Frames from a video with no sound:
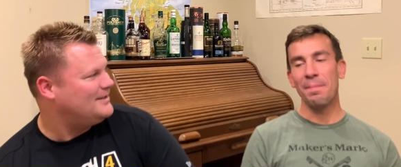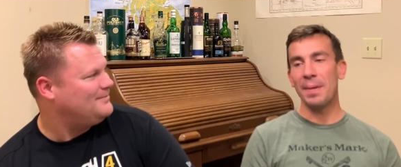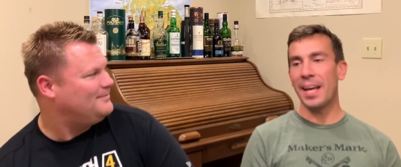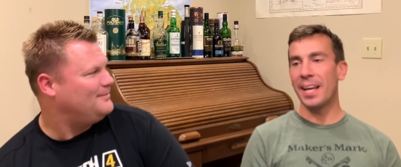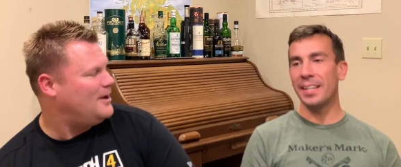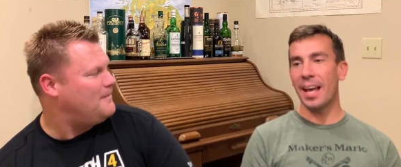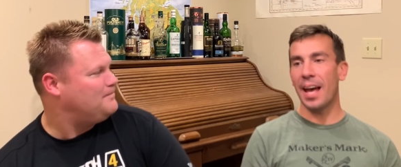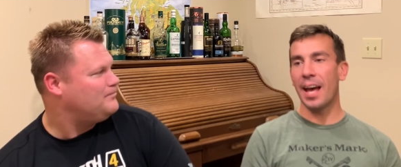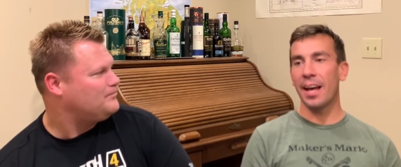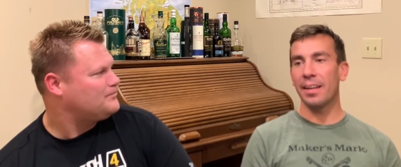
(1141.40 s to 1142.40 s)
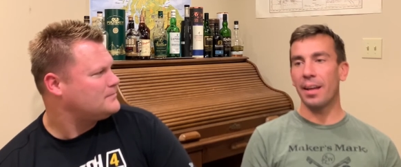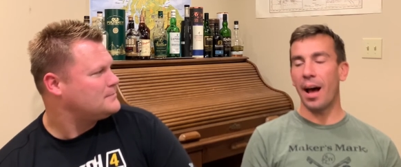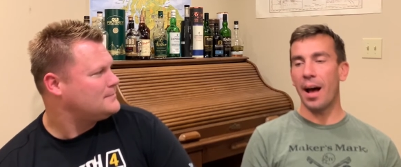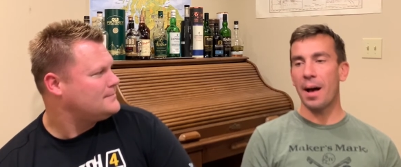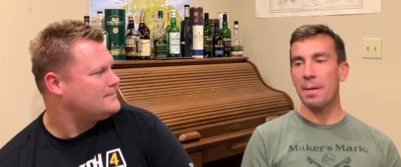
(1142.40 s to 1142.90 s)
Speaker 1: Uh, man, yeah.
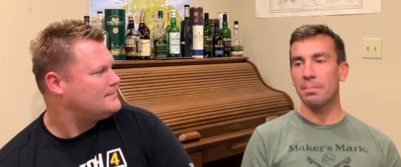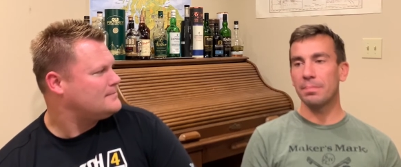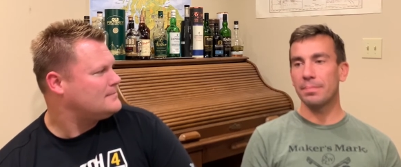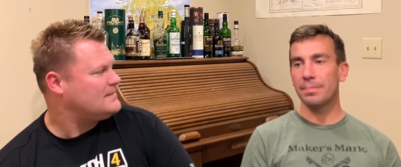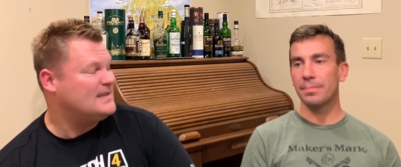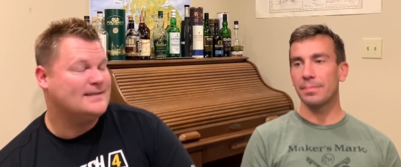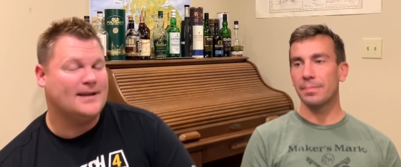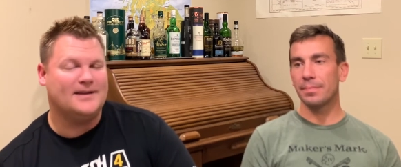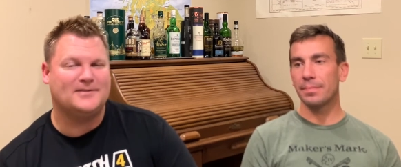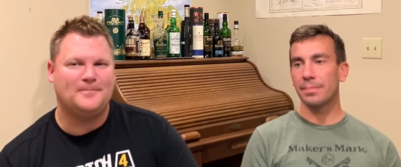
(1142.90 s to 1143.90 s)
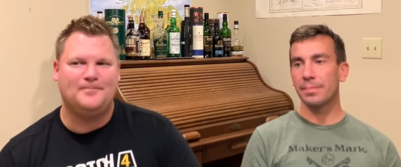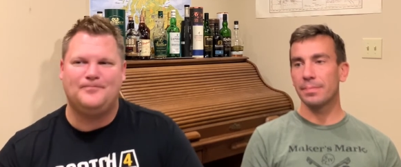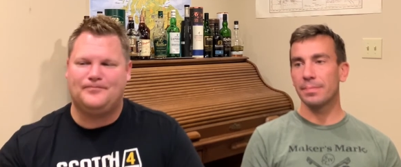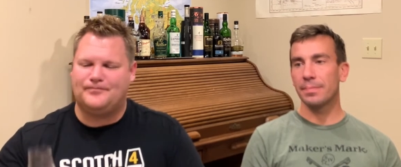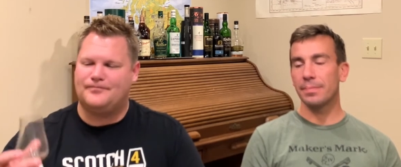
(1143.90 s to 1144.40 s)
Um, these days.
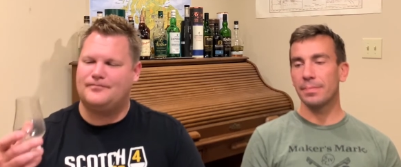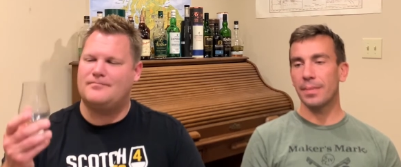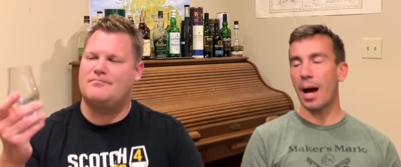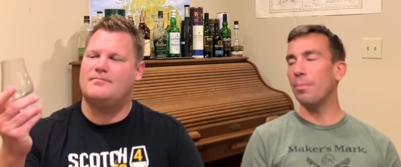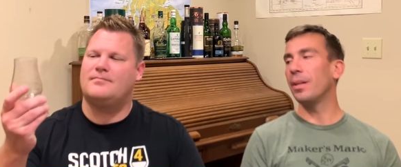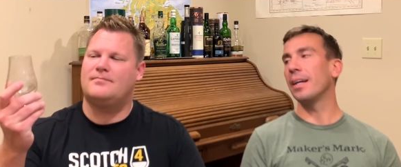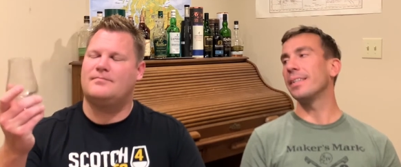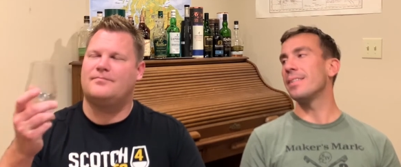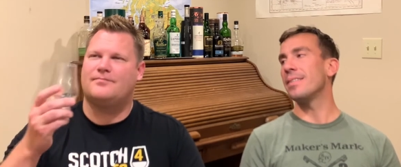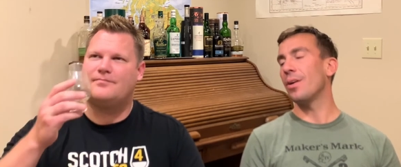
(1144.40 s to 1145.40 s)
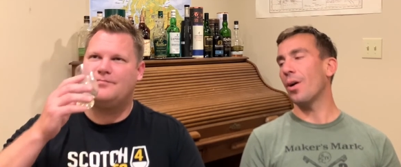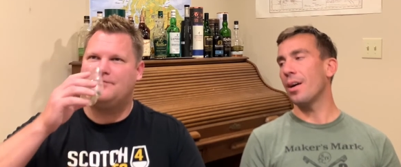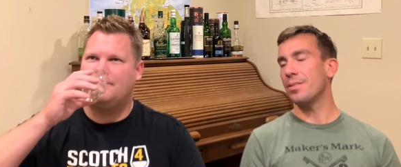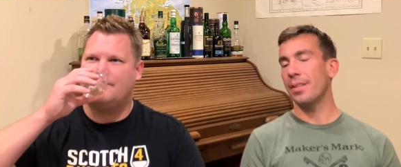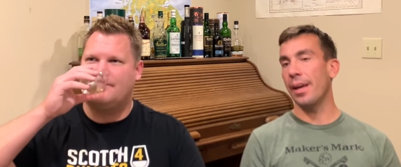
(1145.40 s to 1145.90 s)
I would like to see
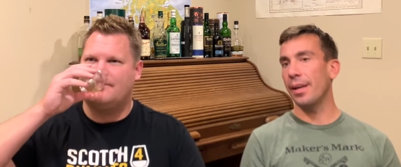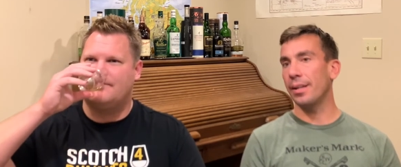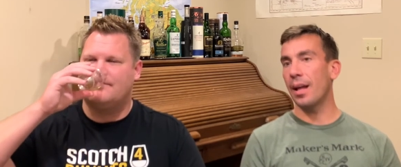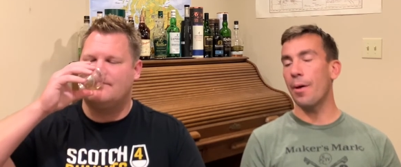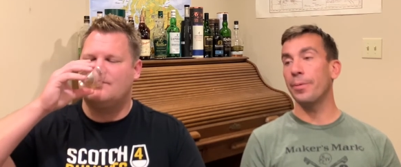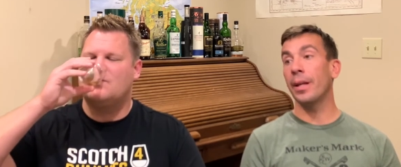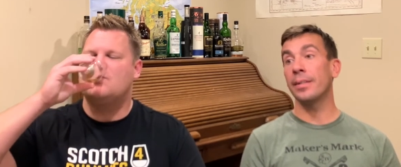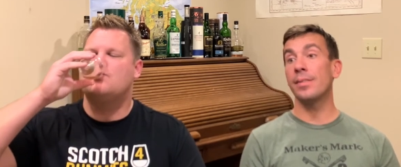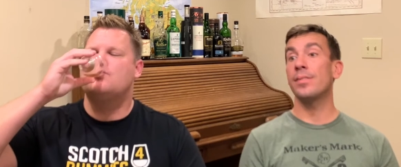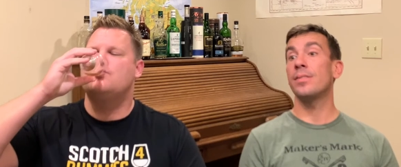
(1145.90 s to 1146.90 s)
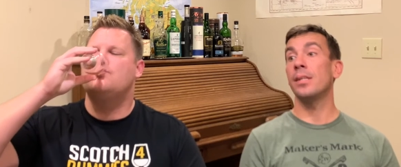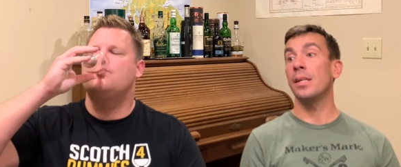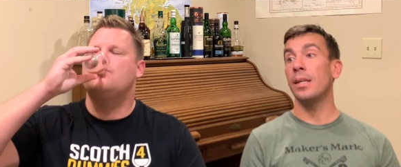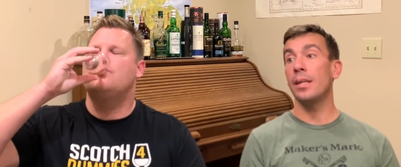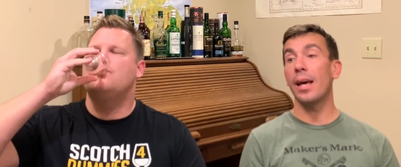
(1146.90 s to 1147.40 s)
Ohio State. I would like to
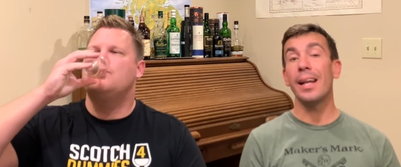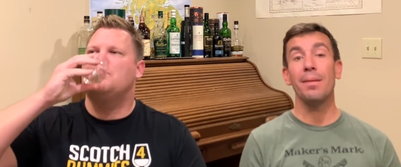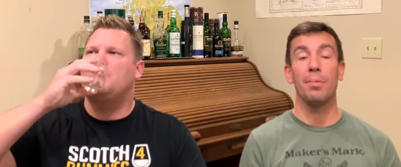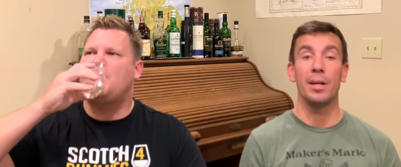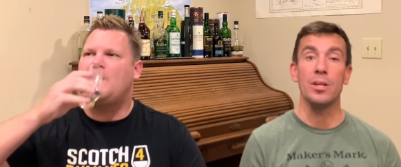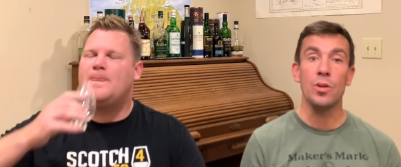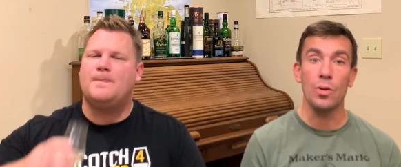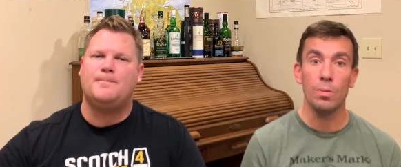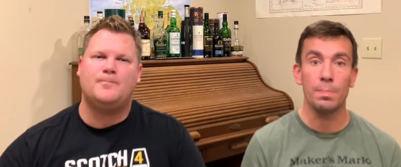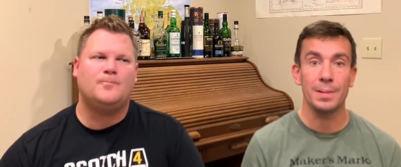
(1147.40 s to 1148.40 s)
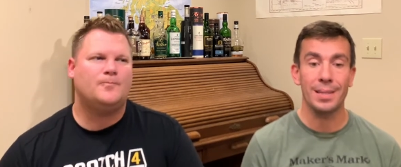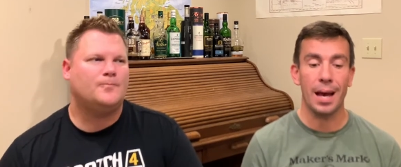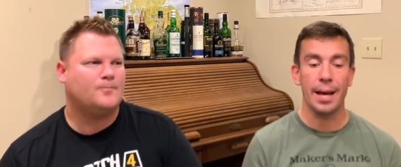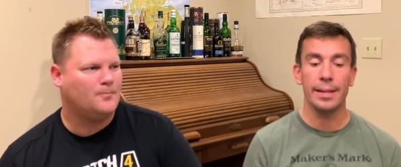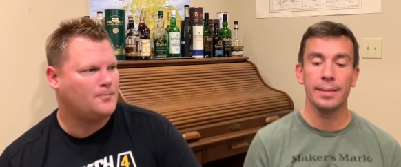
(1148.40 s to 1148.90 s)
see anybody new
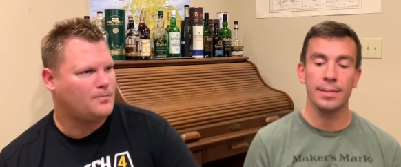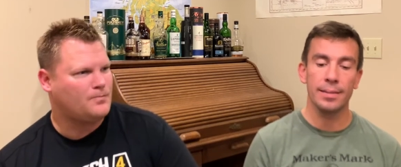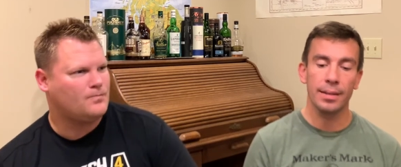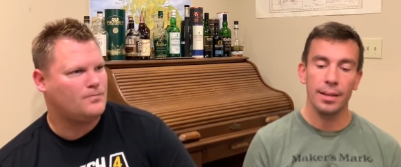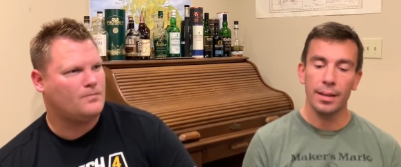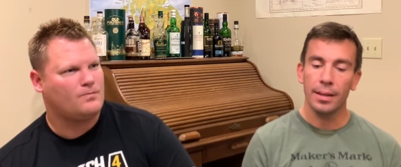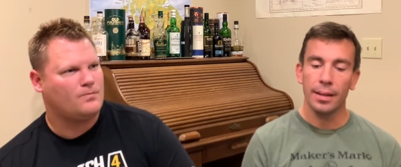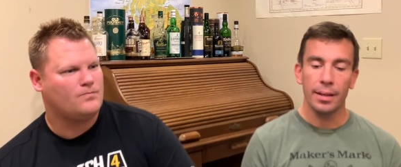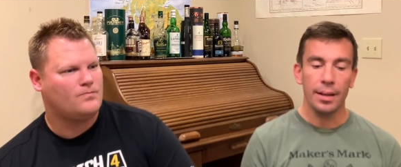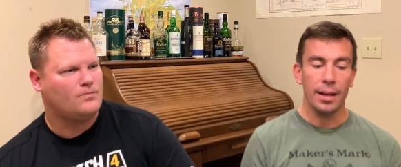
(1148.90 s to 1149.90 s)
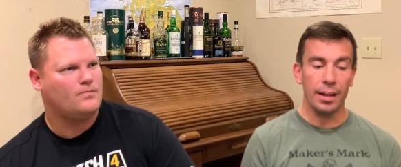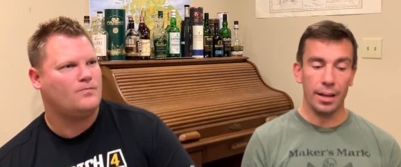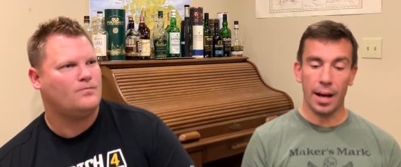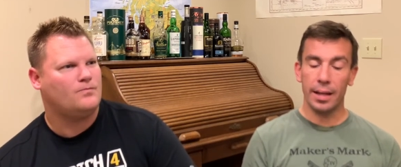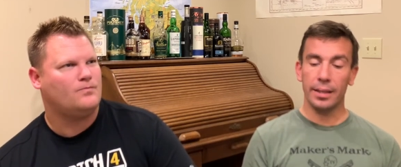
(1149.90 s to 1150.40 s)
besides...
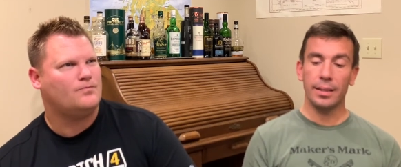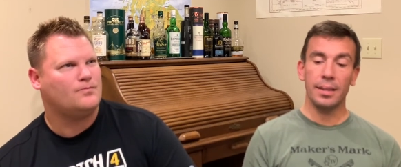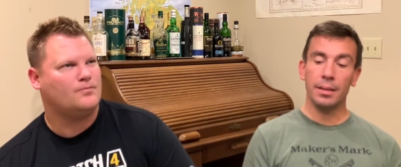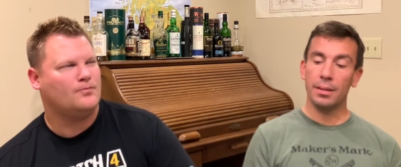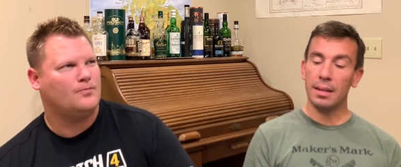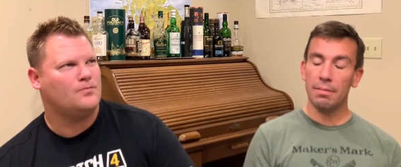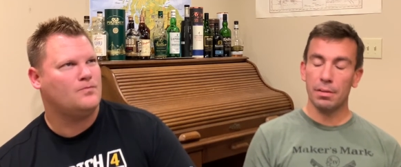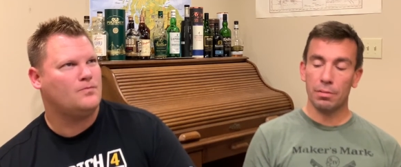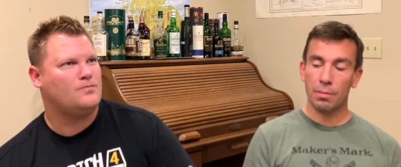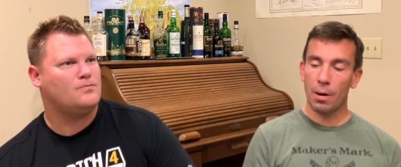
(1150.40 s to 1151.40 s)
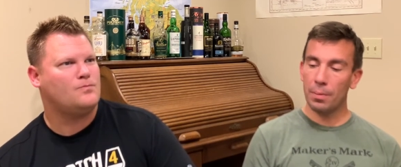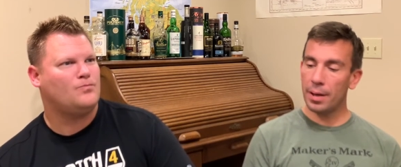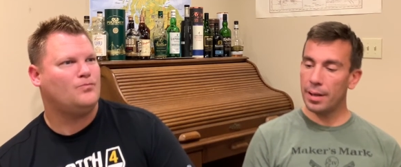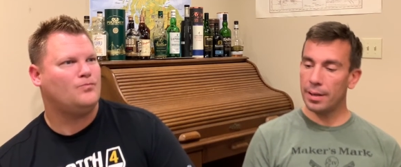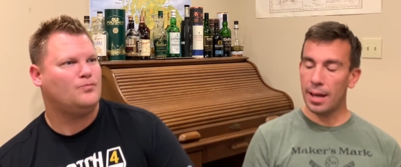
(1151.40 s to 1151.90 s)
Uh, I even throw
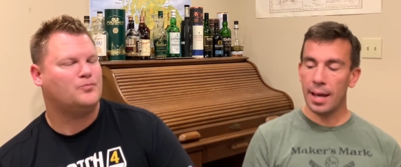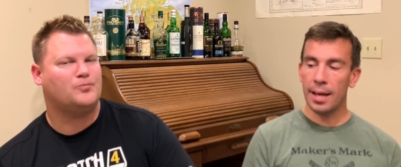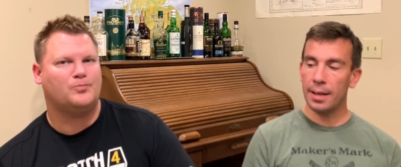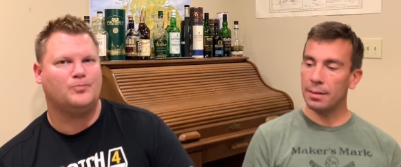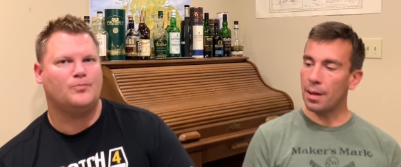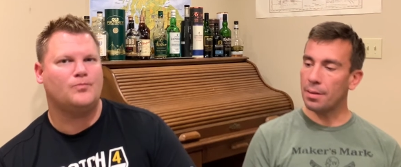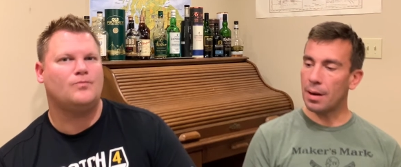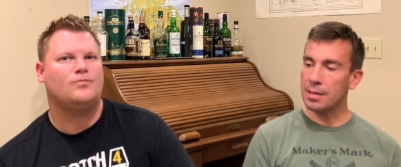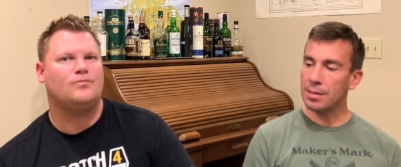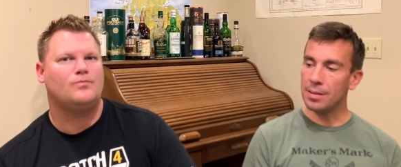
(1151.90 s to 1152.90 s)
in a, another S E